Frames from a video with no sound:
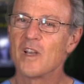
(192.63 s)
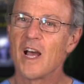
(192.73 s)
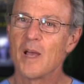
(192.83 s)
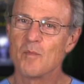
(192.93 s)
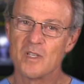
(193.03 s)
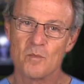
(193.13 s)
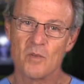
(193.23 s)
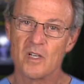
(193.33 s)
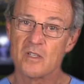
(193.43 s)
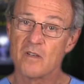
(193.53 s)
for diamonds,
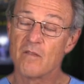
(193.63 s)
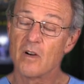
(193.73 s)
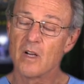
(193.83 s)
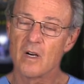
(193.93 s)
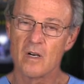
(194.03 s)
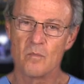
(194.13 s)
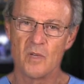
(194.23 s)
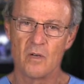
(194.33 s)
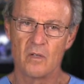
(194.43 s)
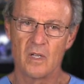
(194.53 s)
but it's a very hard
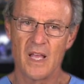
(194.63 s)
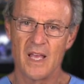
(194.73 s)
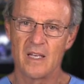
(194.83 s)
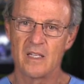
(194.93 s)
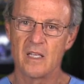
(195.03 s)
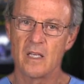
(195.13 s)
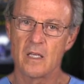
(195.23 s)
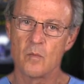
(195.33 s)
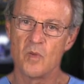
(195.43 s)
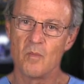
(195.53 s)
mineral, and it
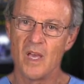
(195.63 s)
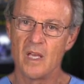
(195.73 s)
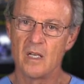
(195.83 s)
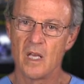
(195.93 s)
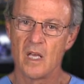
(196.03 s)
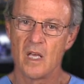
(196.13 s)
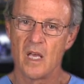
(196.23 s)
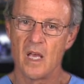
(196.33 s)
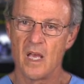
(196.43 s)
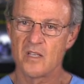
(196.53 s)
can be made
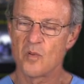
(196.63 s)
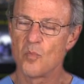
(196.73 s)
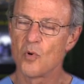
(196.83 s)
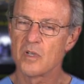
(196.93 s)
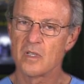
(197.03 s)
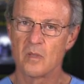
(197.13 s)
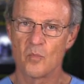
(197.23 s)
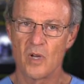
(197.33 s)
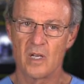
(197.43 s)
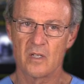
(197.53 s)
as a porcelain
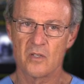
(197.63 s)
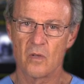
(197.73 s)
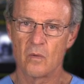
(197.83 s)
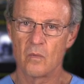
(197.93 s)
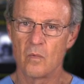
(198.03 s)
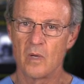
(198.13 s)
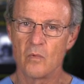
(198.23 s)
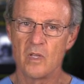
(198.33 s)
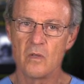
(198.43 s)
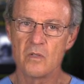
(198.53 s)
product. So when
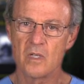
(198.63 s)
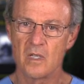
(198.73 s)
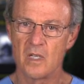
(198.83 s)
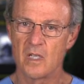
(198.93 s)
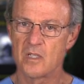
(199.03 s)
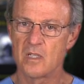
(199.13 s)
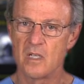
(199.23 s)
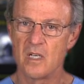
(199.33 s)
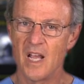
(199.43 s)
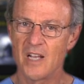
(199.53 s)
we use it, it's
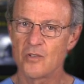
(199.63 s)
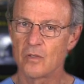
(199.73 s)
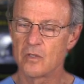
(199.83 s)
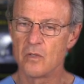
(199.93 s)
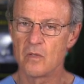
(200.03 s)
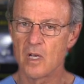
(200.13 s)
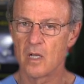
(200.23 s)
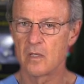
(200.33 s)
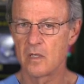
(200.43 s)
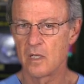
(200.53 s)
natural tooth
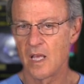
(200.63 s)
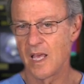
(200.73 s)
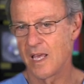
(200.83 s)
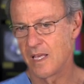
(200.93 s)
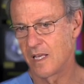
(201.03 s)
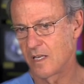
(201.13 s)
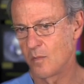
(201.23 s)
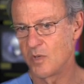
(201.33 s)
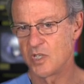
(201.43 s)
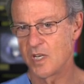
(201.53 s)
colored. It
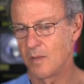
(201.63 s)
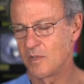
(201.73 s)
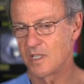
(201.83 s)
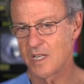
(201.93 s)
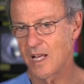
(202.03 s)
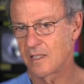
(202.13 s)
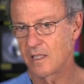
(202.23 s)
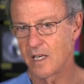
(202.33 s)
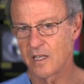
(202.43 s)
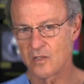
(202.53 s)
can be shaped exactly
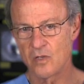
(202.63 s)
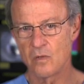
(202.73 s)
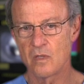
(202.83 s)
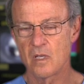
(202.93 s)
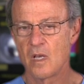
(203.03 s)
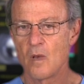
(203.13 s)
like a tooth.